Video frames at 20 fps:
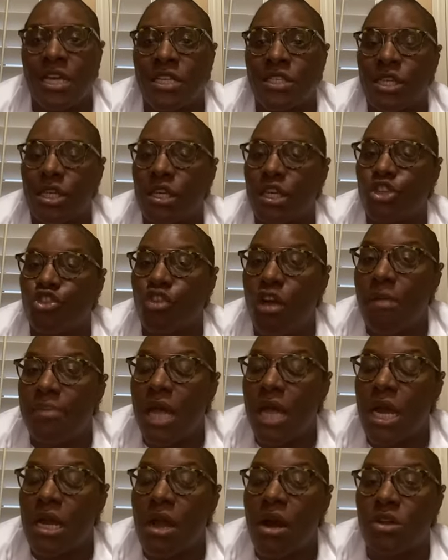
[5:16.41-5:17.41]
So you draw
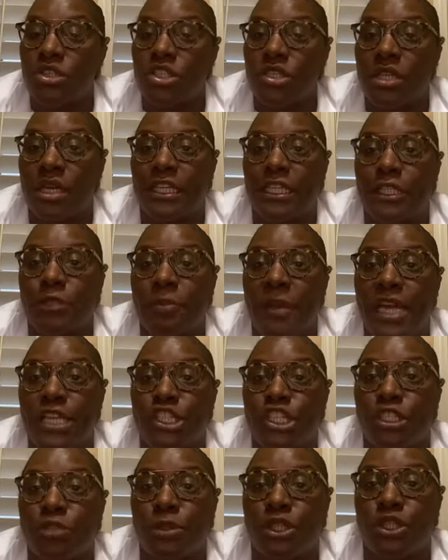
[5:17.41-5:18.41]
blood cultures on these
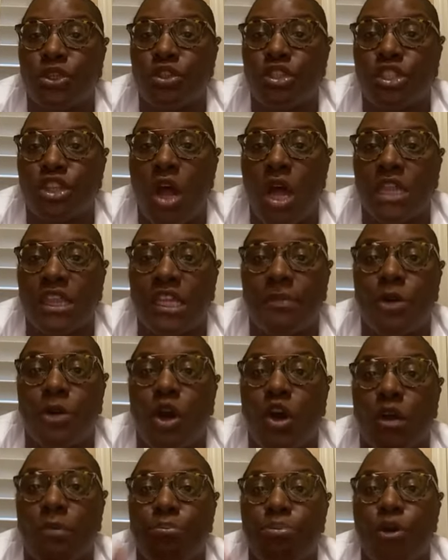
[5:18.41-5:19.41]
patients, but you start them
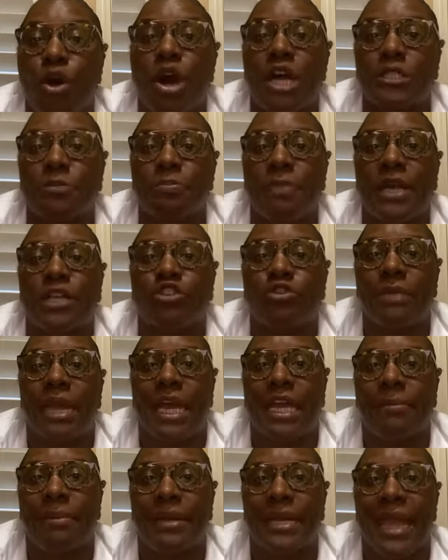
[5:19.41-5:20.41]
on broad spectrum
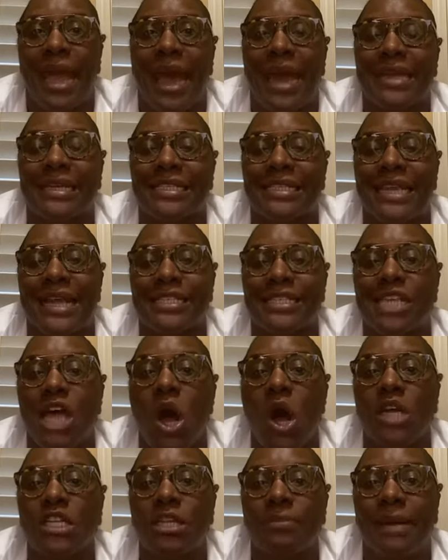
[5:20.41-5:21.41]
antibiotics. And I
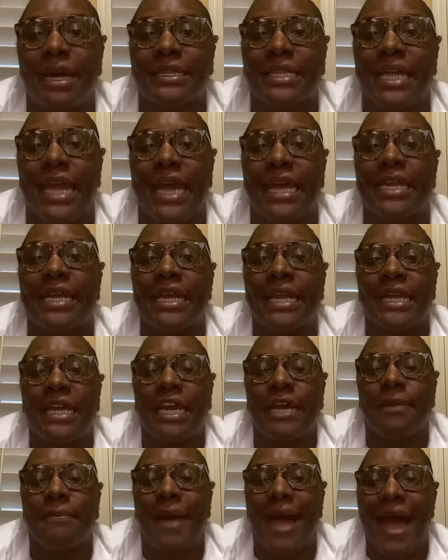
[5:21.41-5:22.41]
talked about that
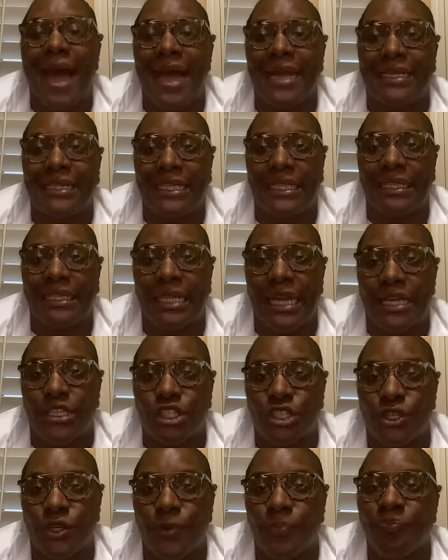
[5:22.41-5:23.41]
in my ID
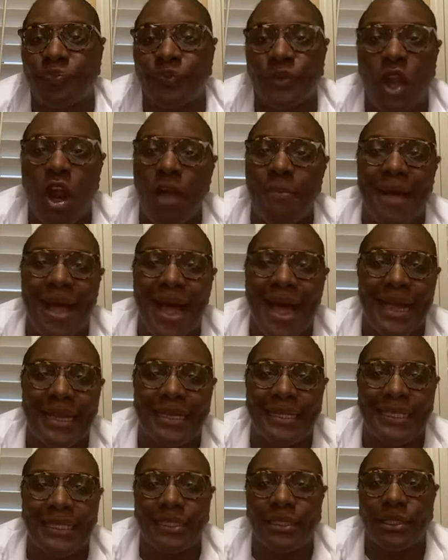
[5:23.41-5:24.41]
lecture, or my
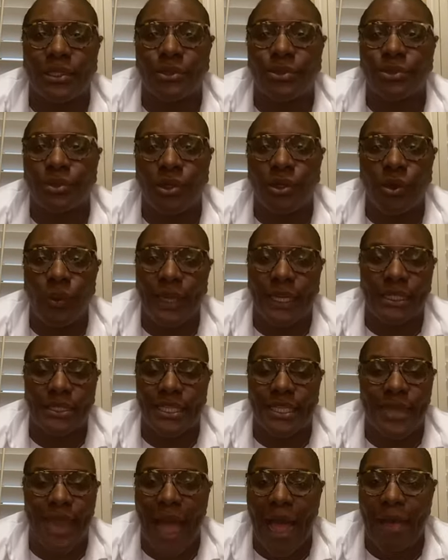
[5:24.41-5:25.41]
ID little quick
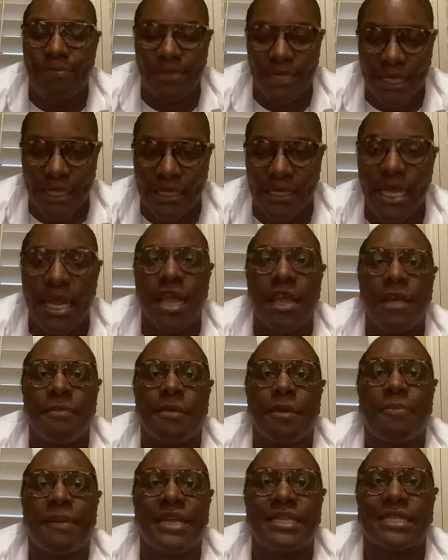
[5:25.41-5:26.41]
synopsis.
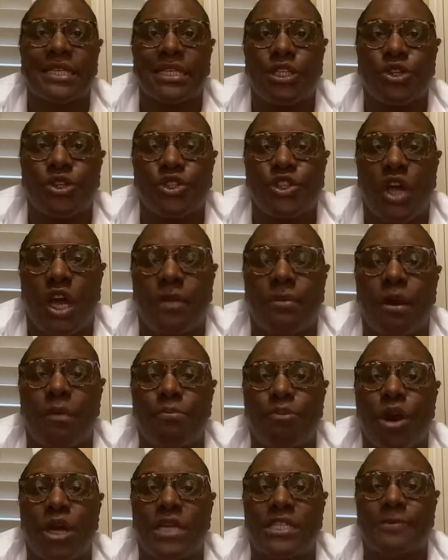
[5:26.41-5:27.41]
But basically, you start them on
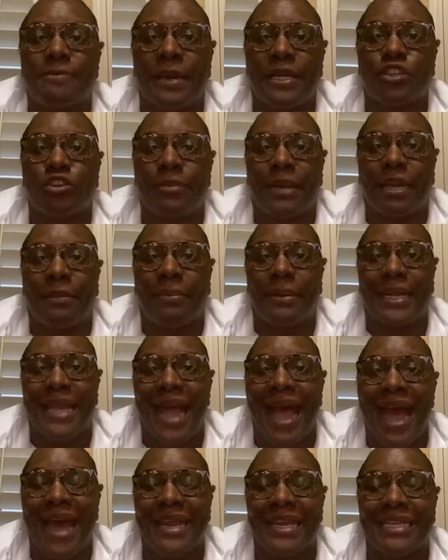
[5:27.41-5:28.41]
broad spectrum
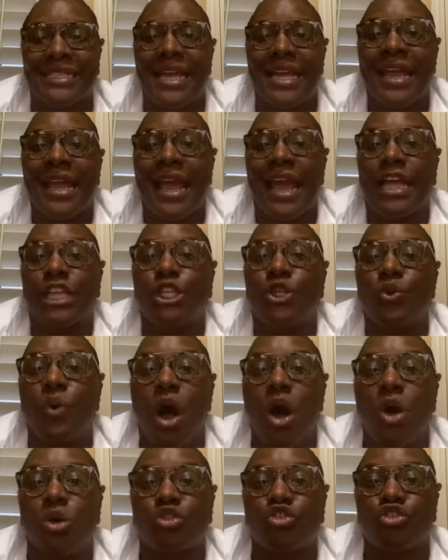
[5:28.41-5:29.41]
antibiotics and you
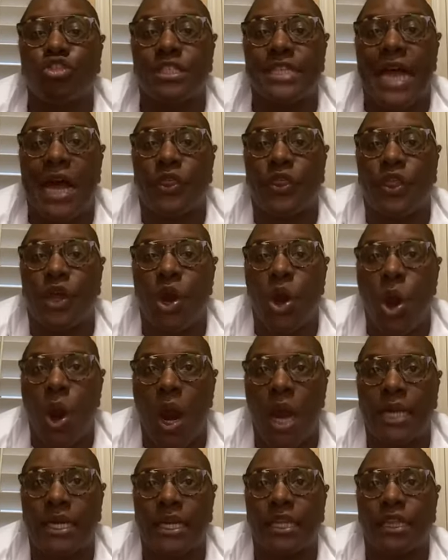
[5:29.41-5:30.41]
ultrasound the
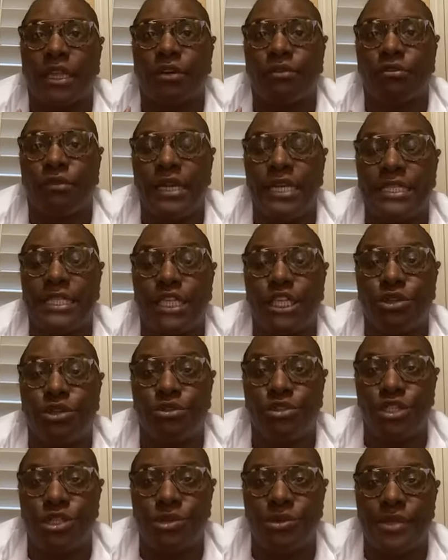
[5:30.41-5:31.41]
heart. And the reason you
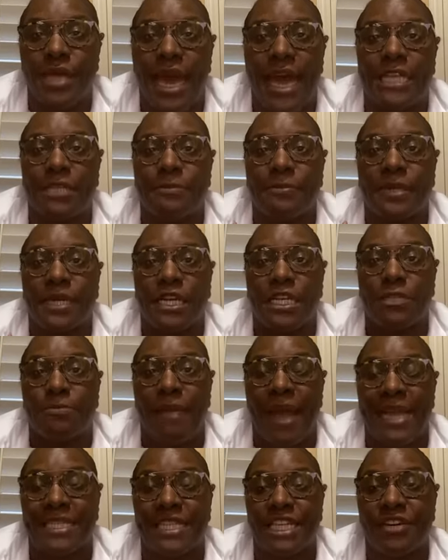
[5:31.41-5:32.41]
do that is because
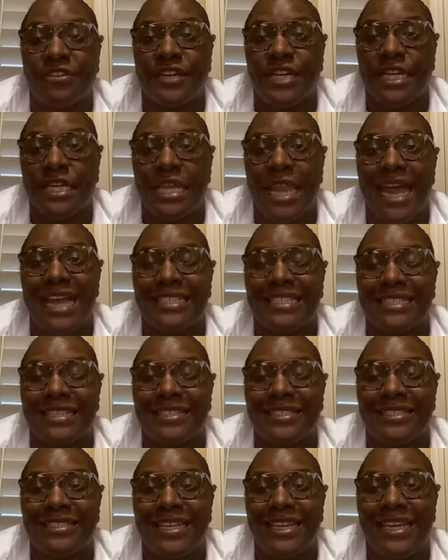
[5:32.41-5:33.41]
bacteria likes to
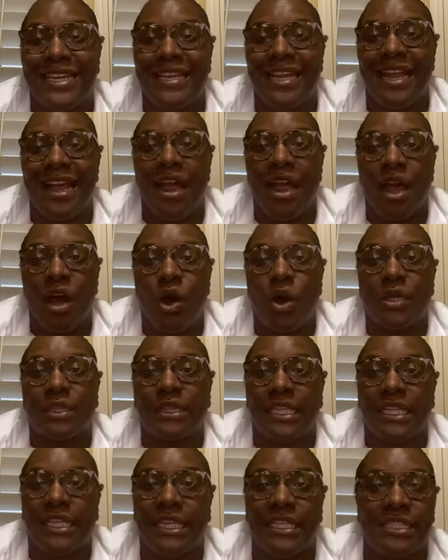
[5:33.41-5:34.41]
seed on
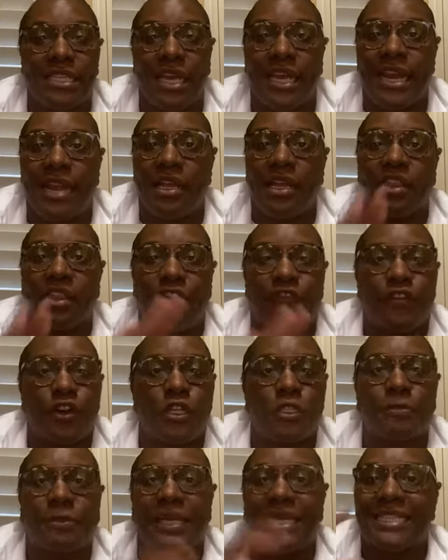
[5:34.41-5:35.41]
things. At the
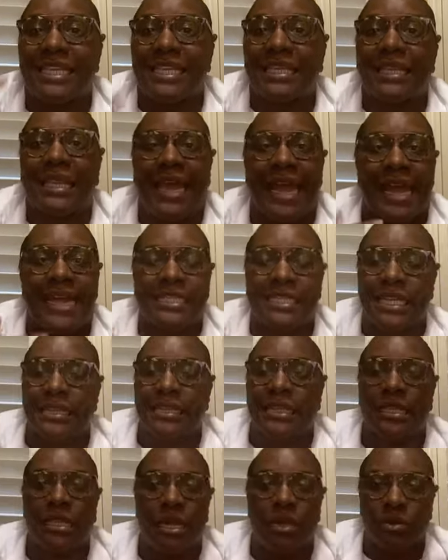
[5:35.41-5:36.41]
first place it lands in
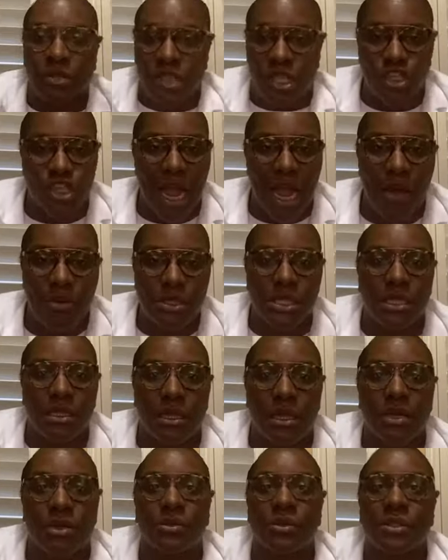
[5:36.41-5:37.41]
the lungs, it showers the
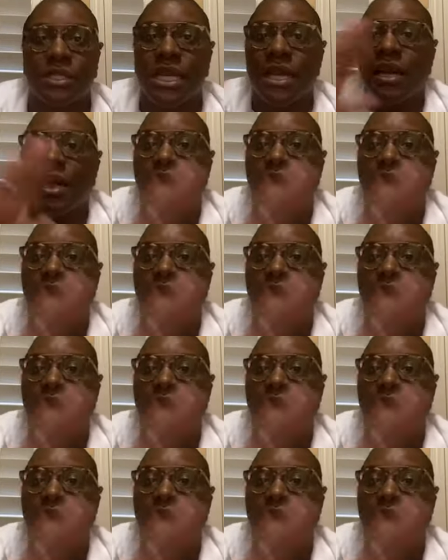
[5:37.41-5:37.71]
lungs.